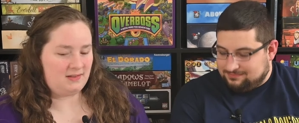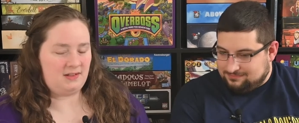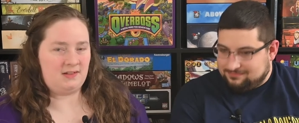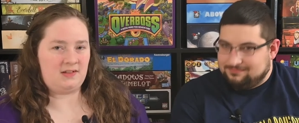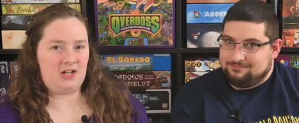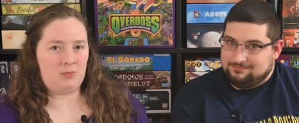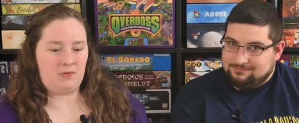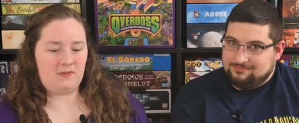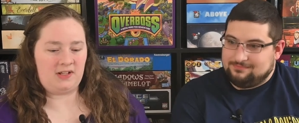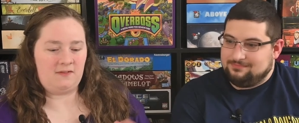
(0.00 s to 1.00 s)
Speaker 1: it is kind of more
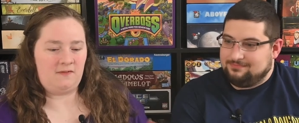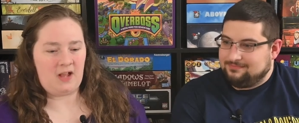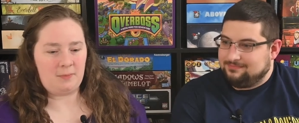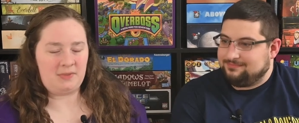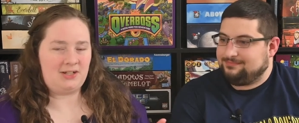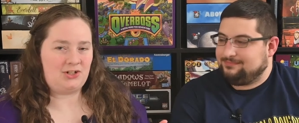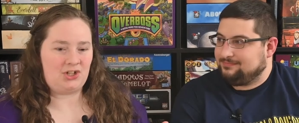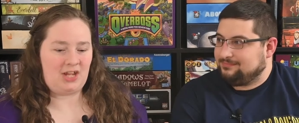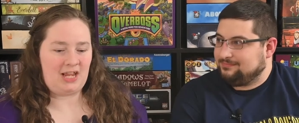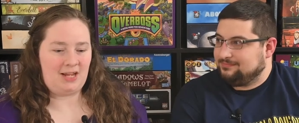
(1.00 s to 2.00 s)
of like a family-ish
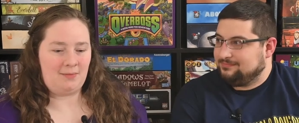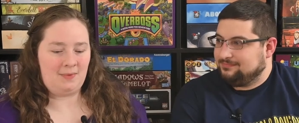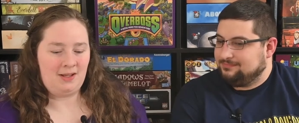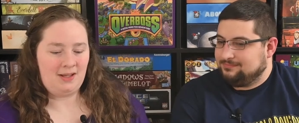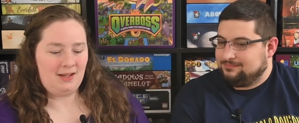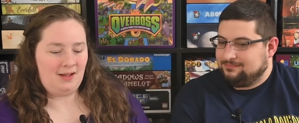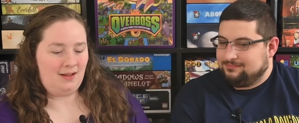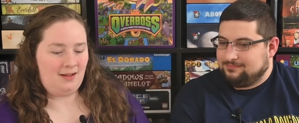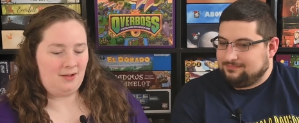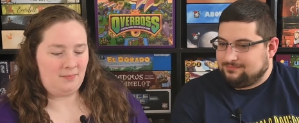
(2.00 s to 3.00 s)
game,
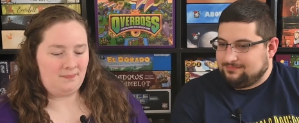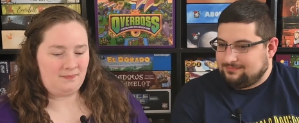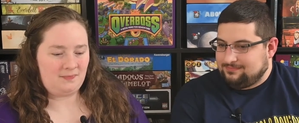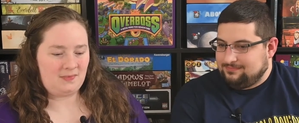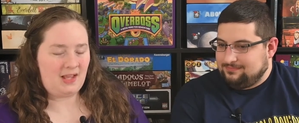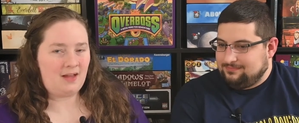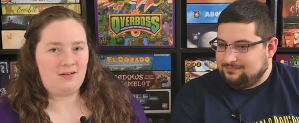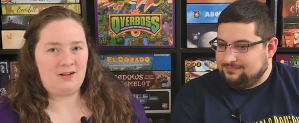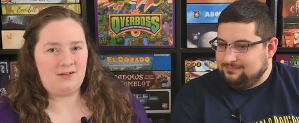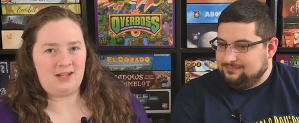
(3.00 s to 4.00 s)
they had a
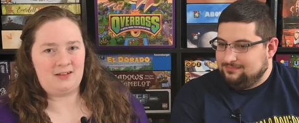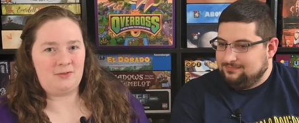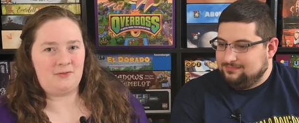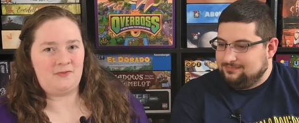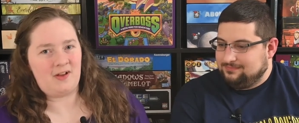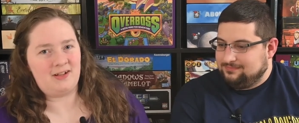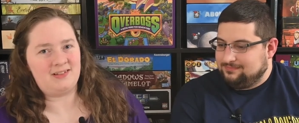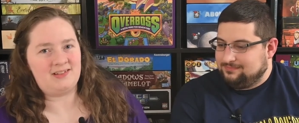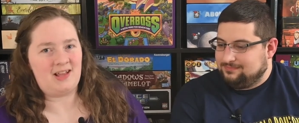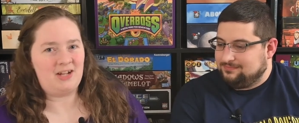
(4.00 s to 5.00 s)
lot of like little fun
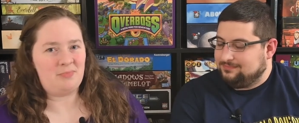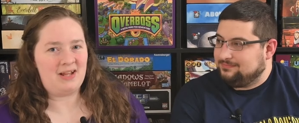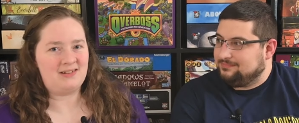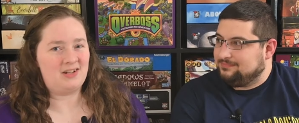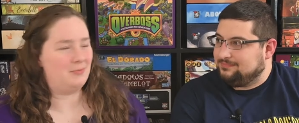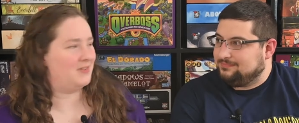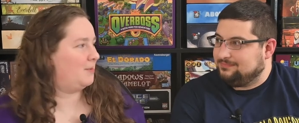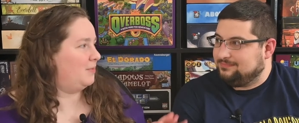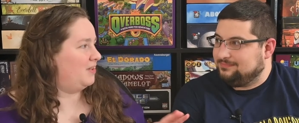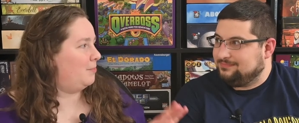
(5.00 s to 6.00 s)
side banter with
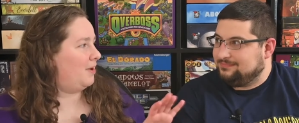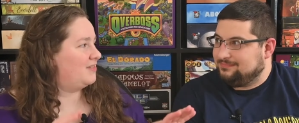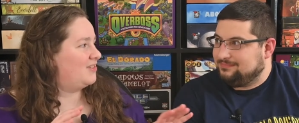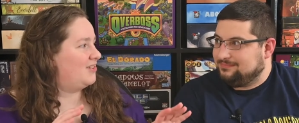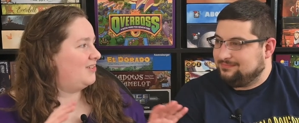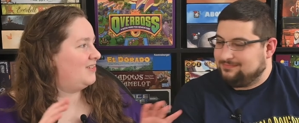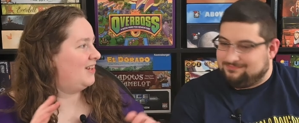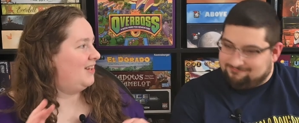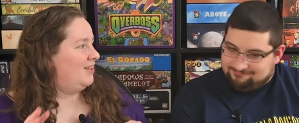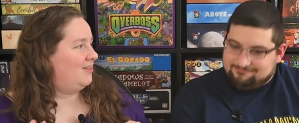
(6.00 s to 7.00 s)
some of the monsters
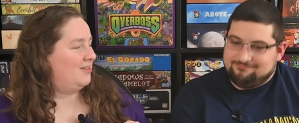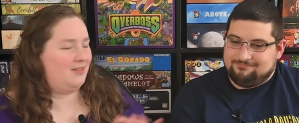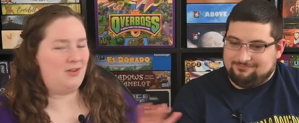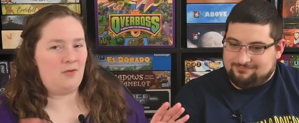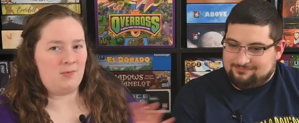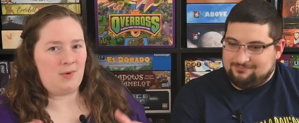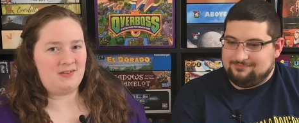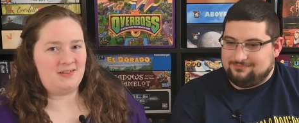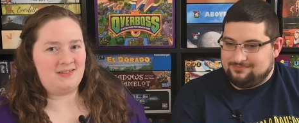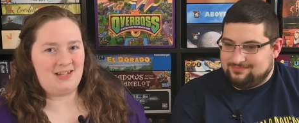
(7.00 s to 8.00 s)
or the
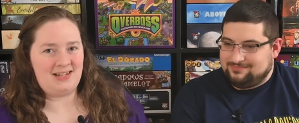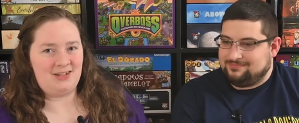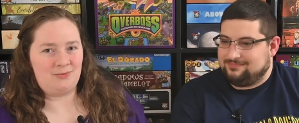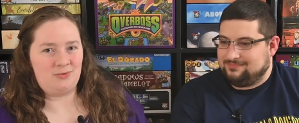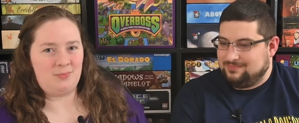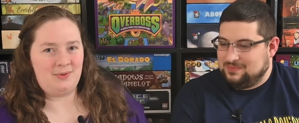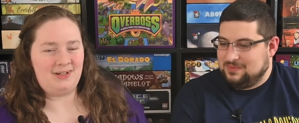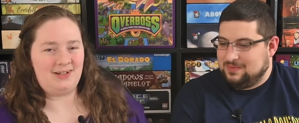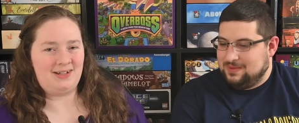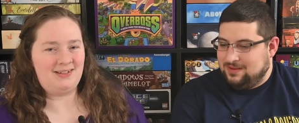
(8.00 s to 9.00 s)
overbosses in the
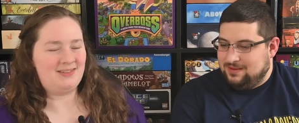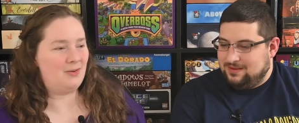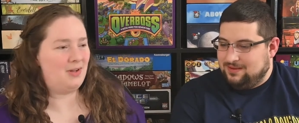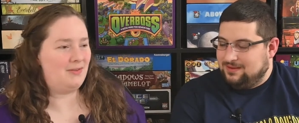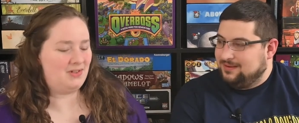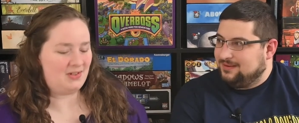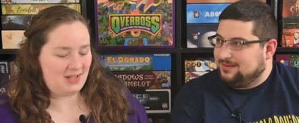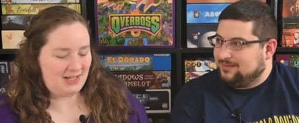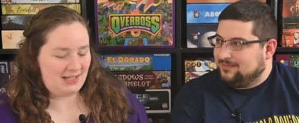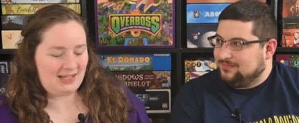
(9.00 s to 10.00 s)
rulebook. So it was just
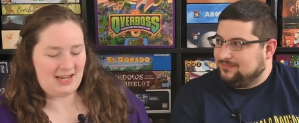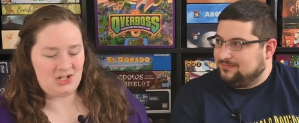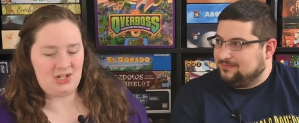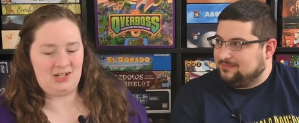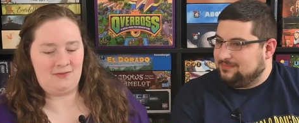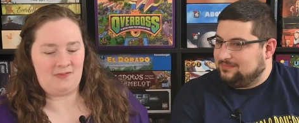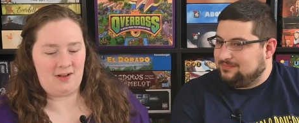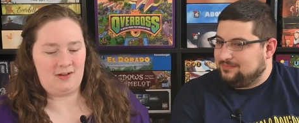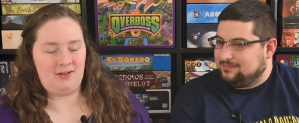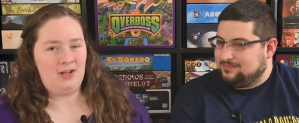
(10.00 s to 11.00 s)
like engaging and
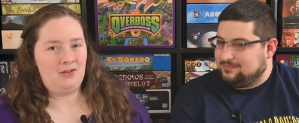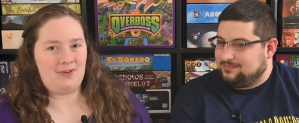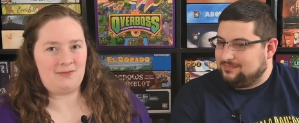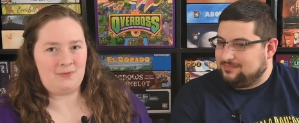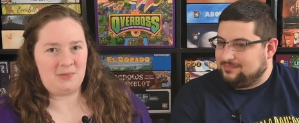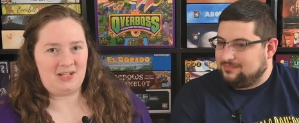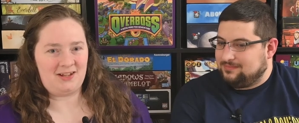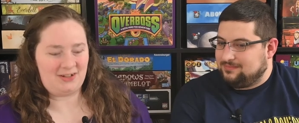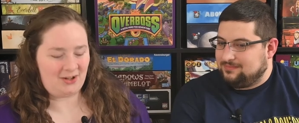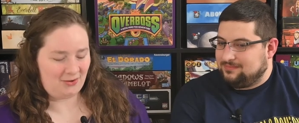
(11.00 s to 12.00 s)
fun right from the
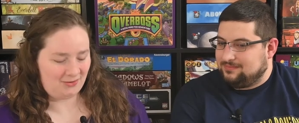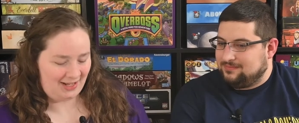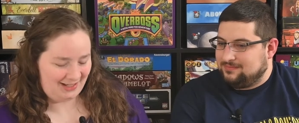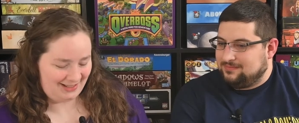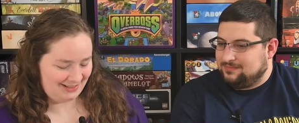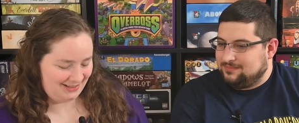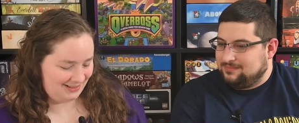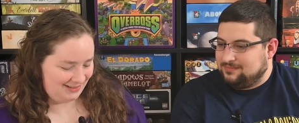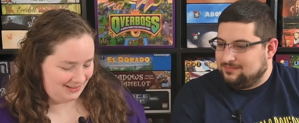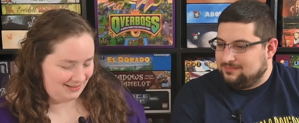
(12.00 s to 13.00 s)
get-go.
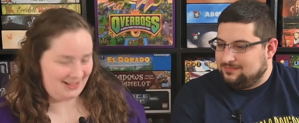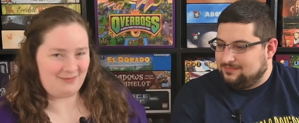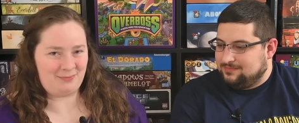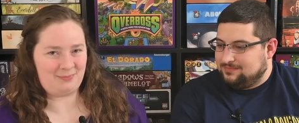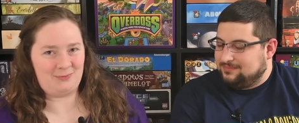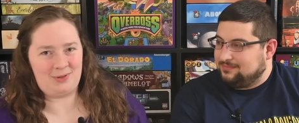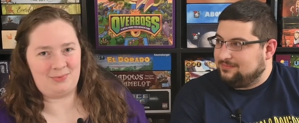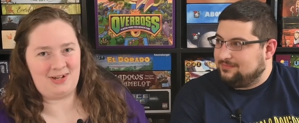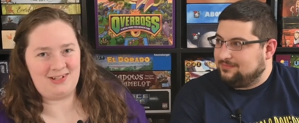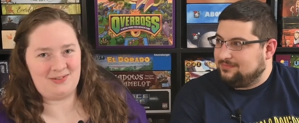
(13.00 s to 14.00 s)
Like when
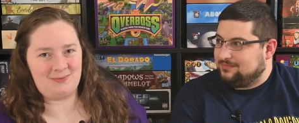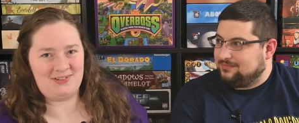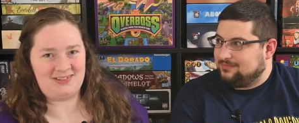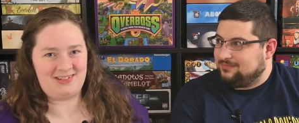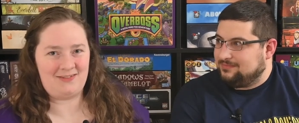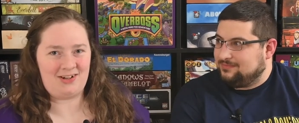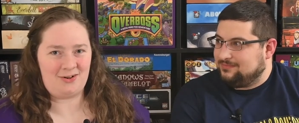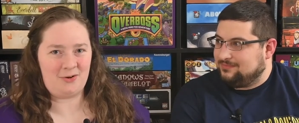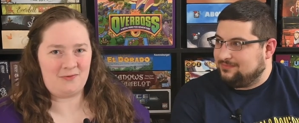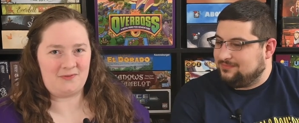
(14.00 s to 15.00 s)
Bryce was giving
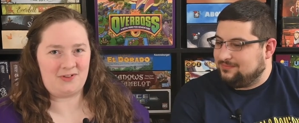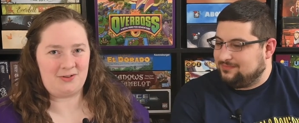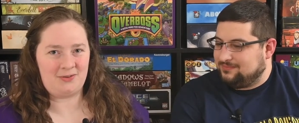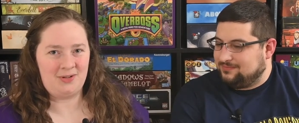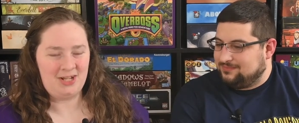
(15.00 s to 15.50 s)
our overview